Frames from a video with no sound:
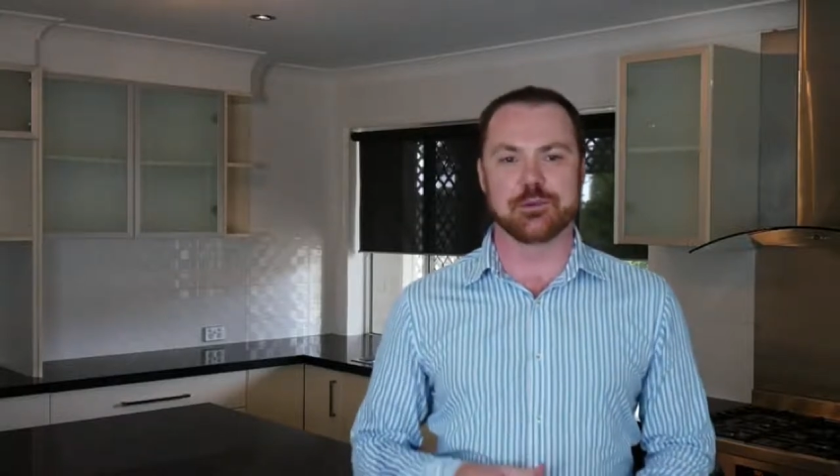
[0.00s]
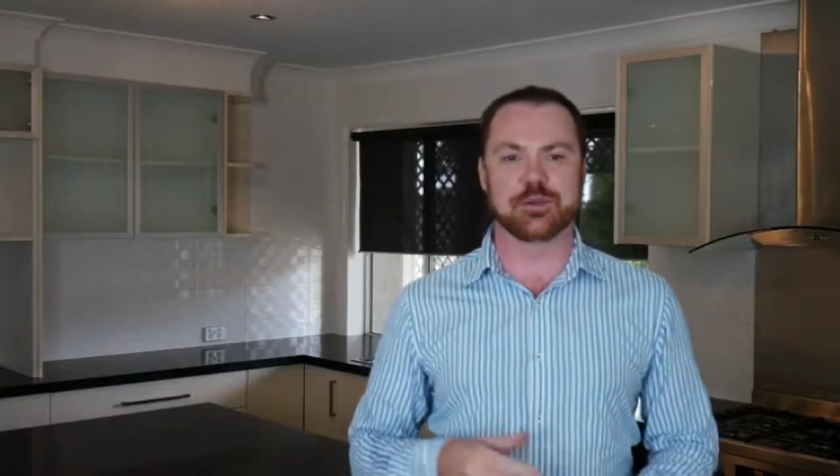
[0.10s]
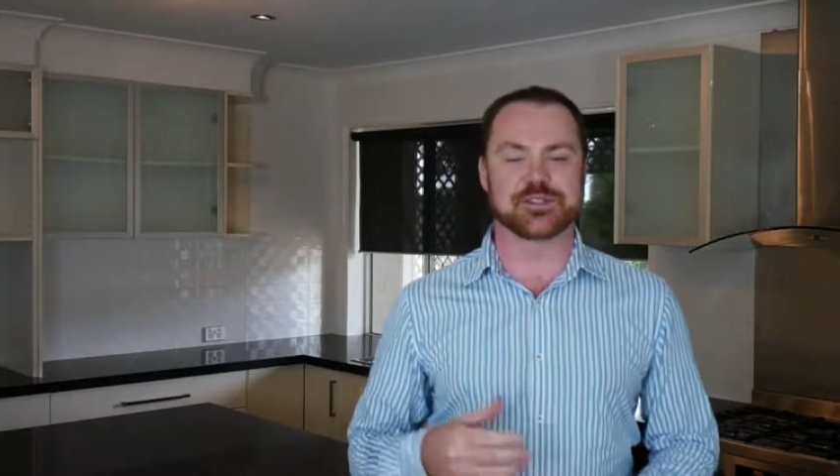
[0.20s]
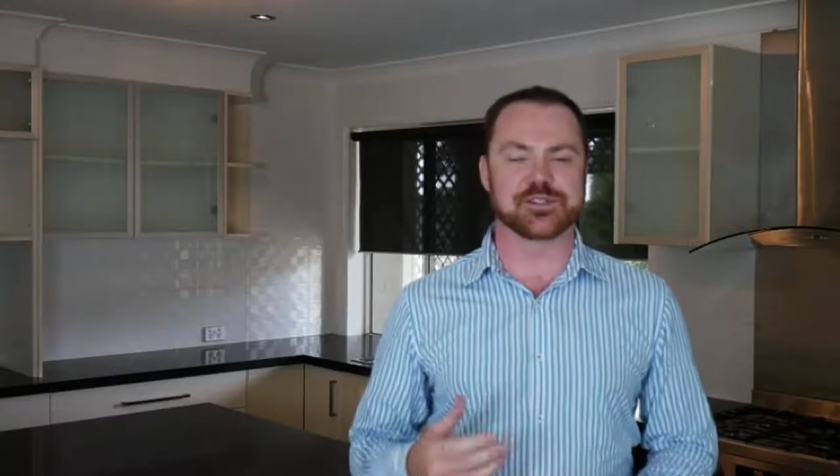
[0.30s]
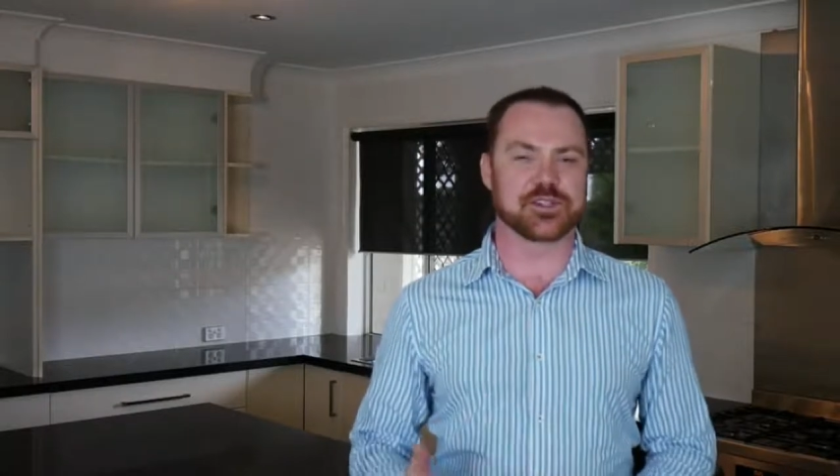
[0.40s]

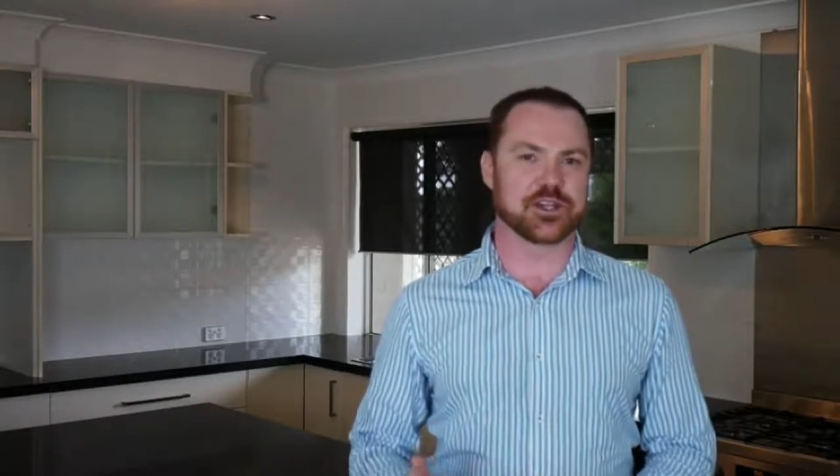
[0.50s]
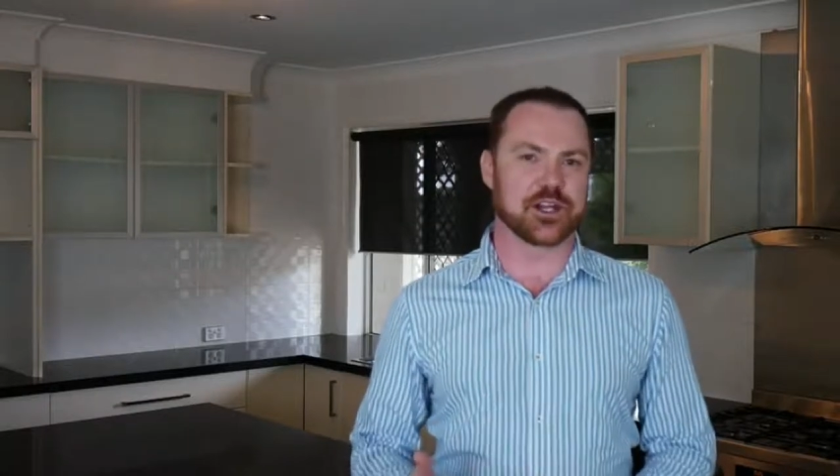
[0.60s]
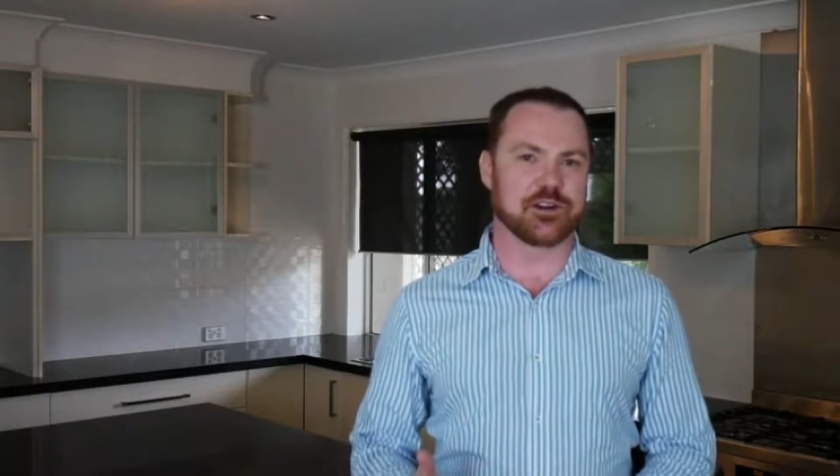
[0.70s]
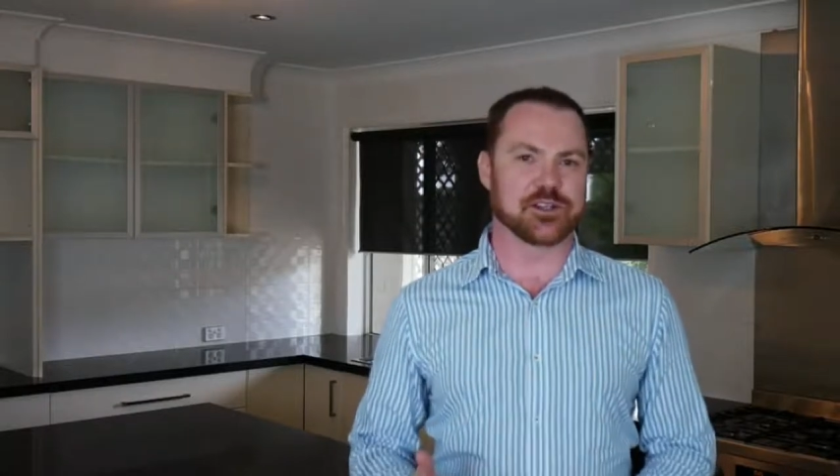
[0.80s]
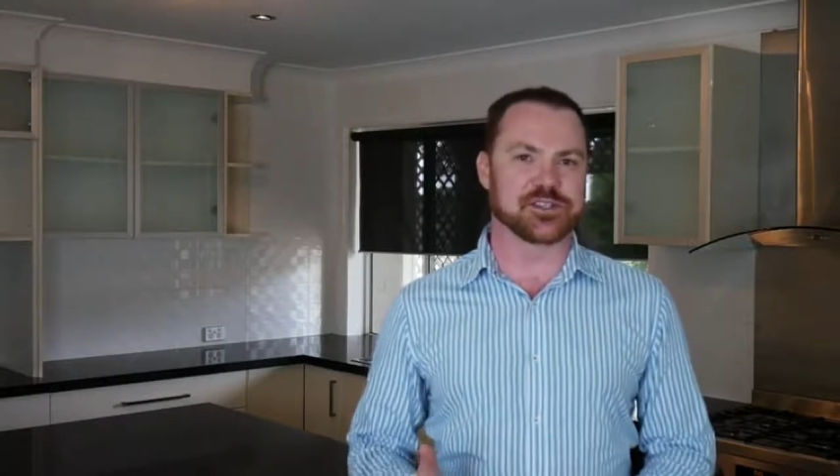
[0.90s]
but just like
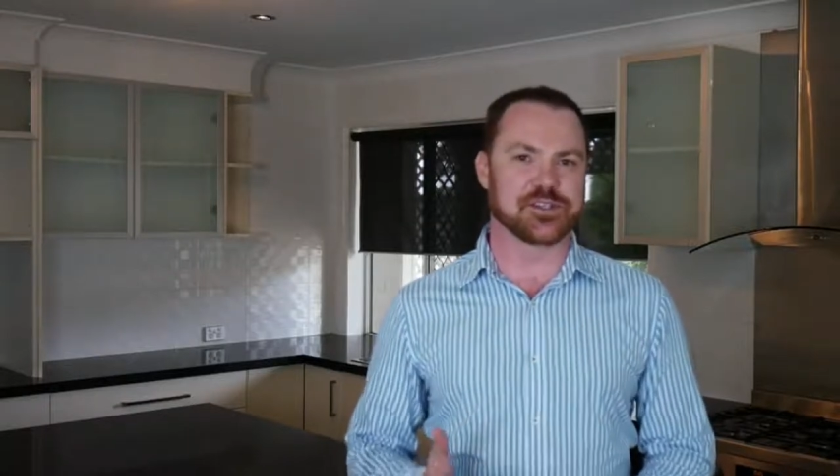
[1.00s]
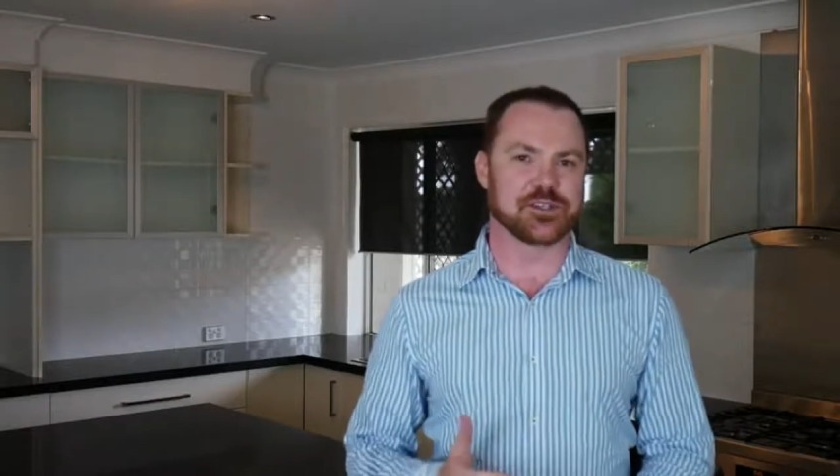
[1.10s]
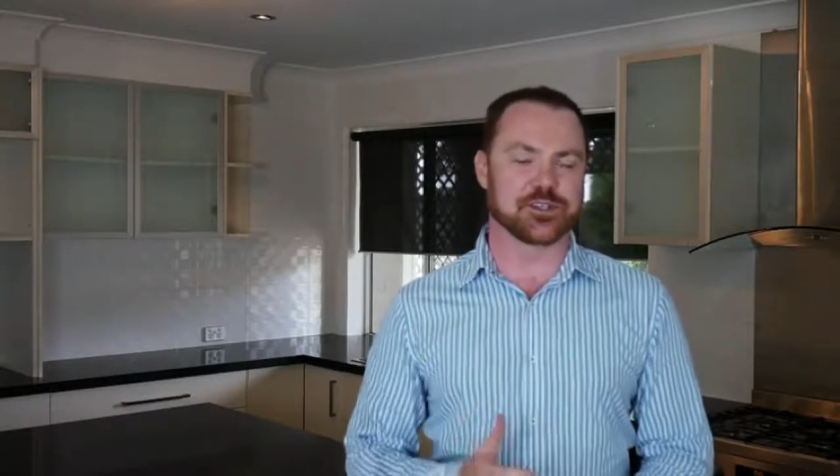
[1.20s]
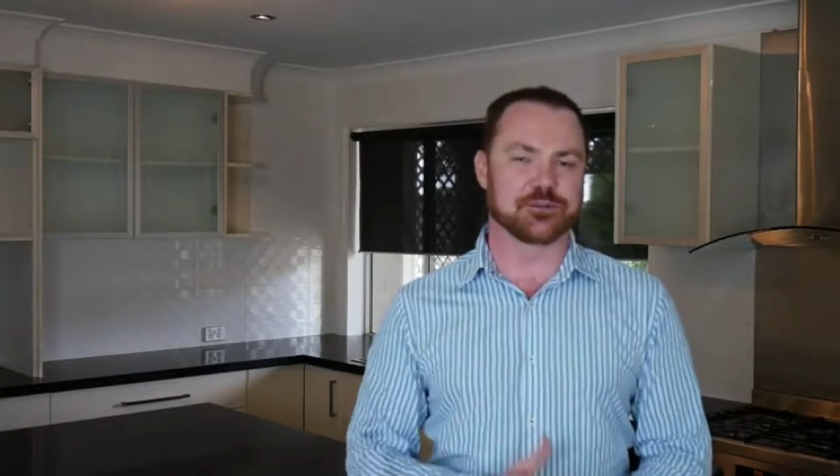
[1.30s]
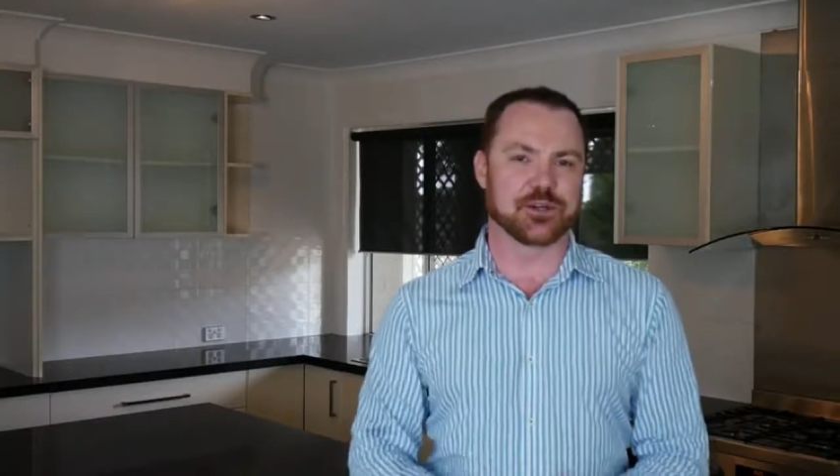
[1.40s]

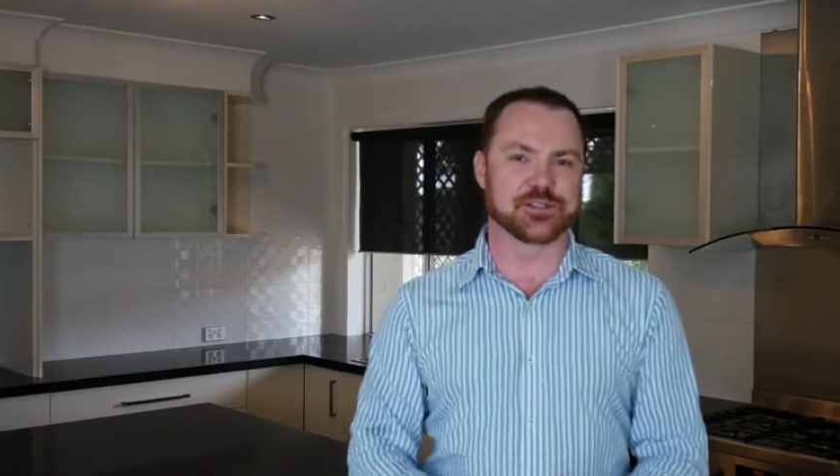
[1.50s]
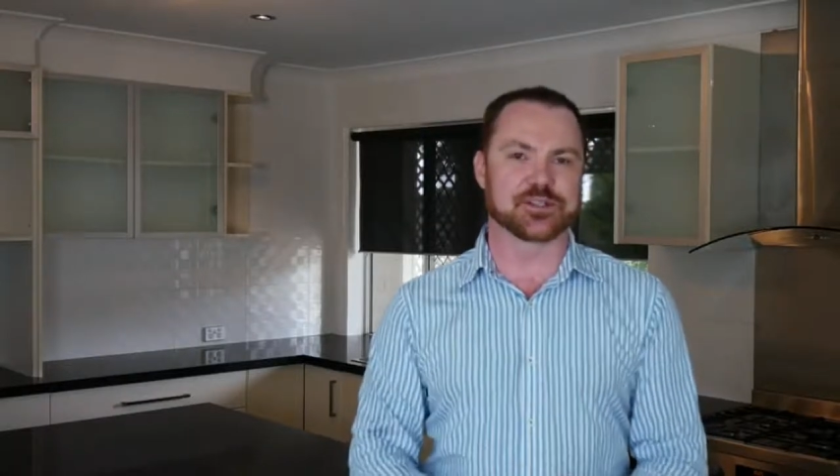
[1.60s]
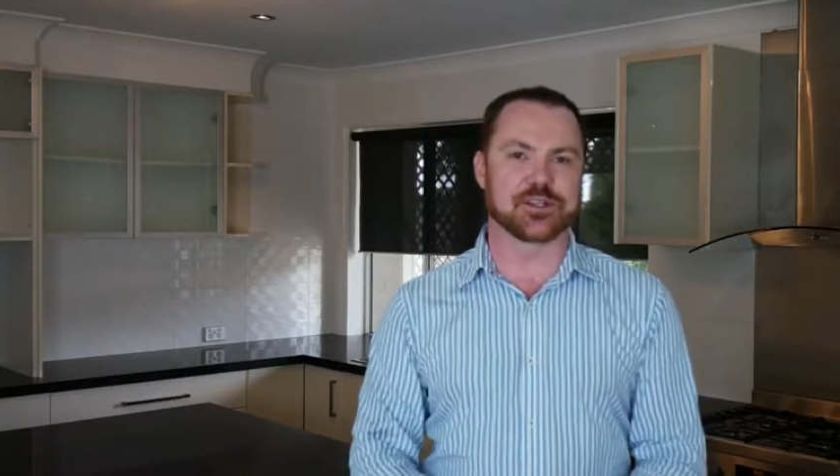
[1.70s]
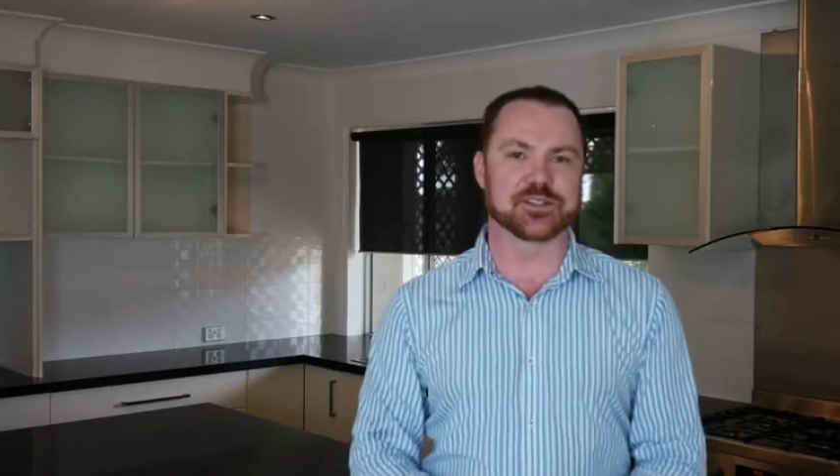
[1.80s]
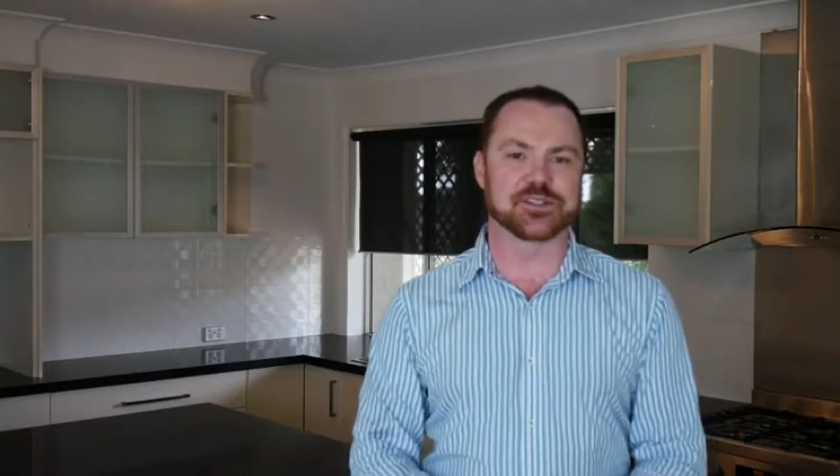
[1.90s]
RACQ
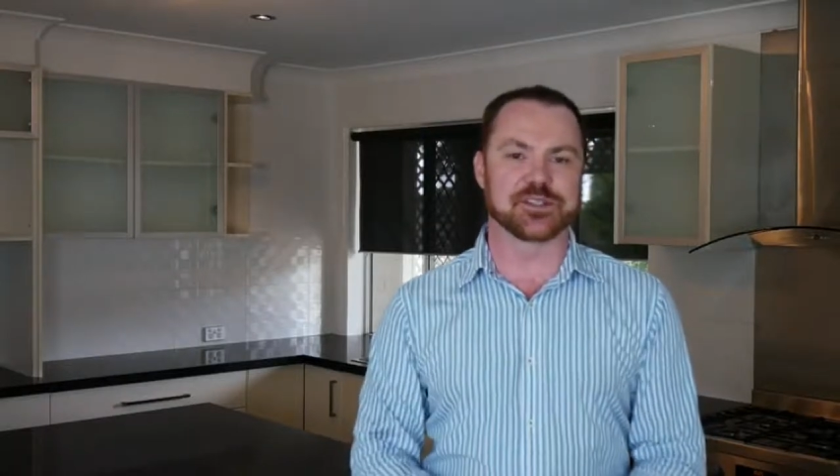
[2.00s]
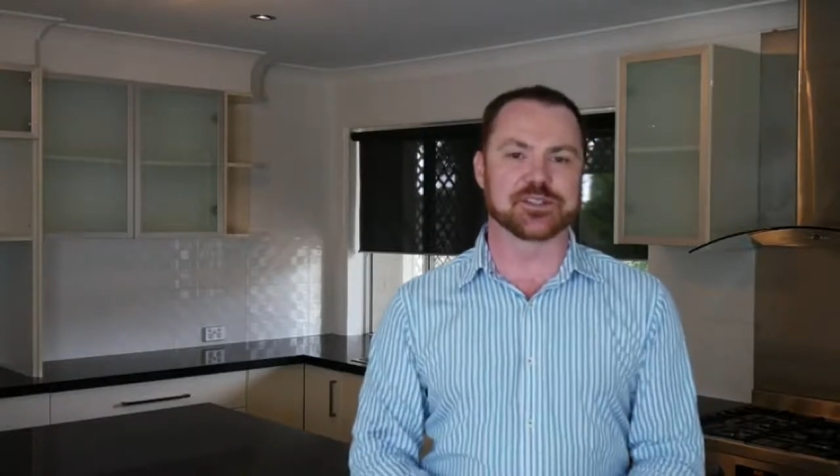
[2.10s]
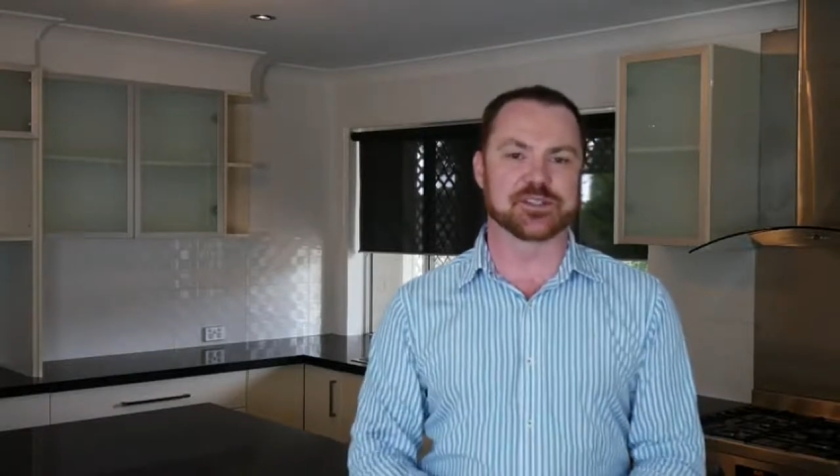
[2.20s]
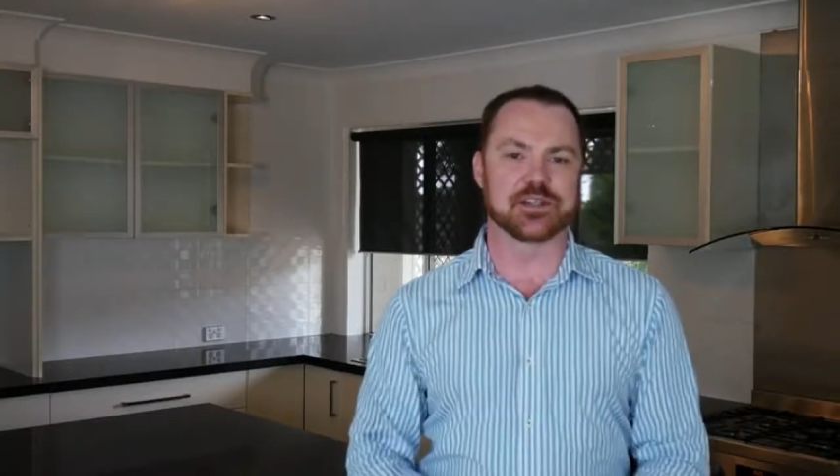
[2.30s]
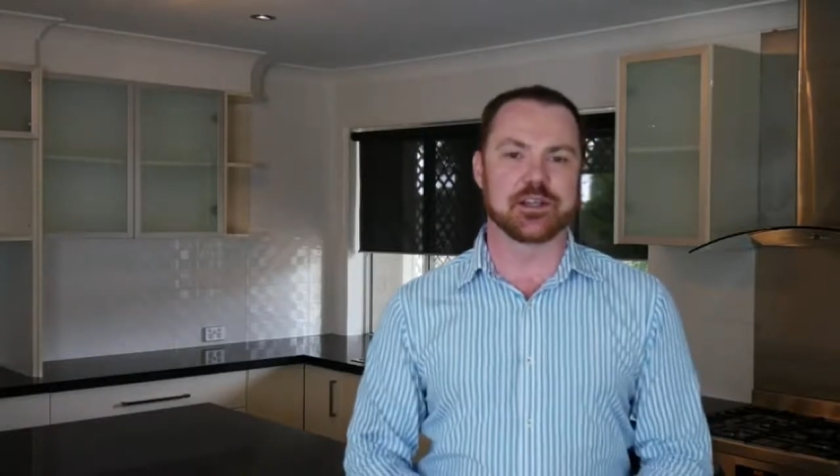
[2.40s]
Roadside
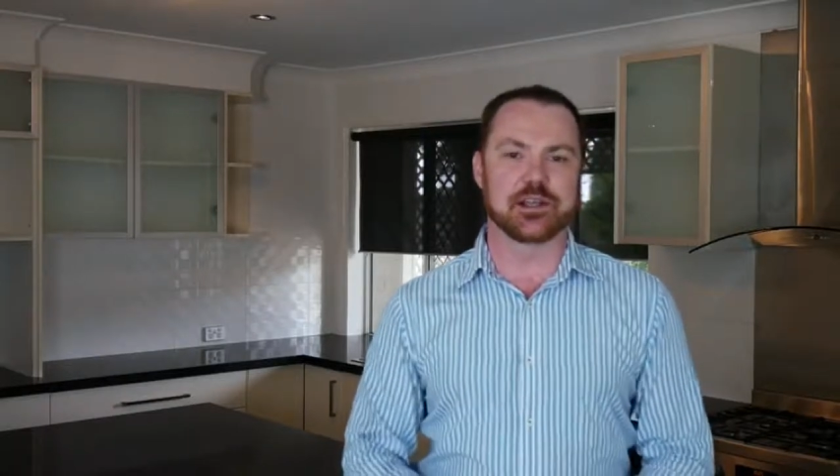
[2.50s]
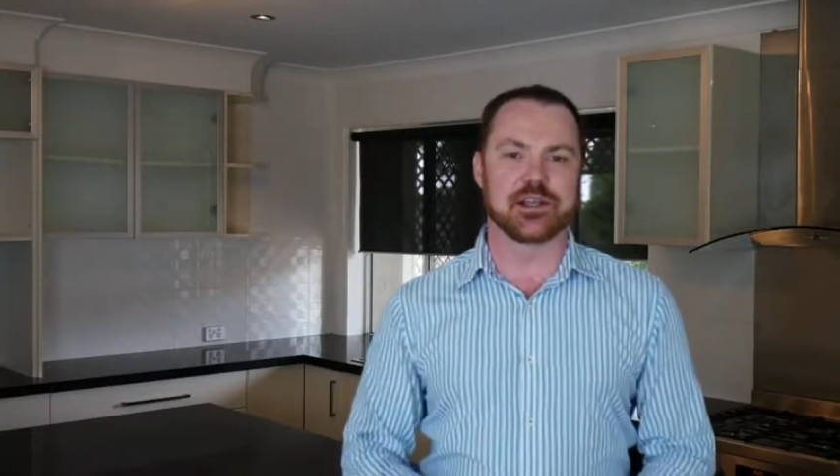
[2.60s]
Assist,